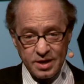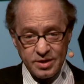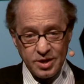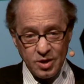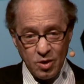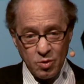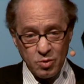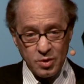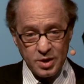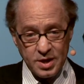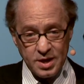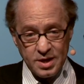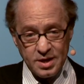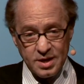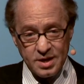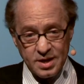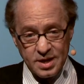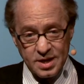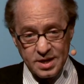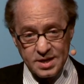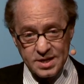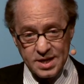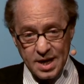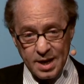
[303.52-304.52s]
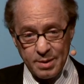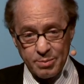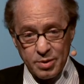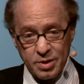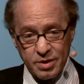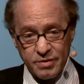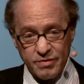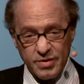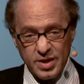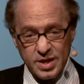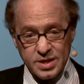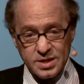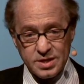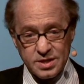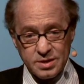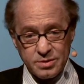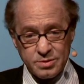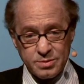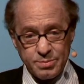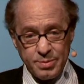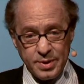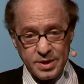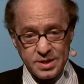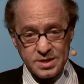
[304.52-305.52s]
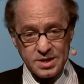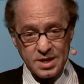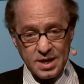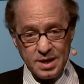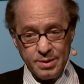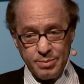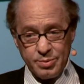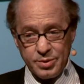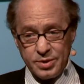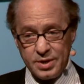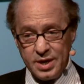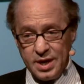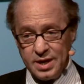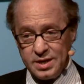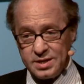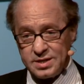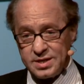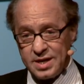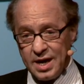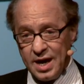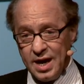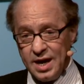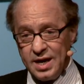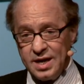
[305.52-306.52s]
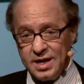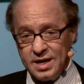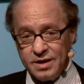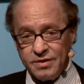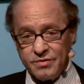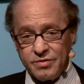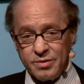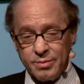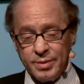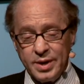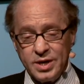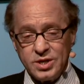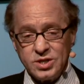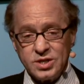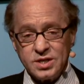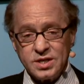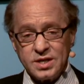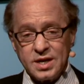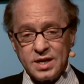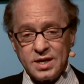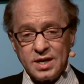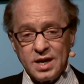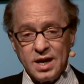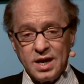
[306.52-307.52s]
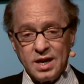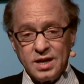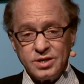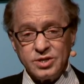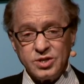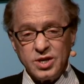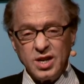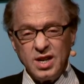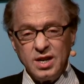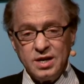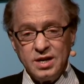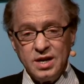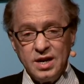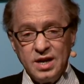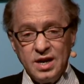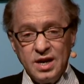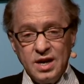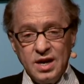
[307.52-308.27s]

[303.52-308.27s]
not the only example of this, it basically pertains to any information technology,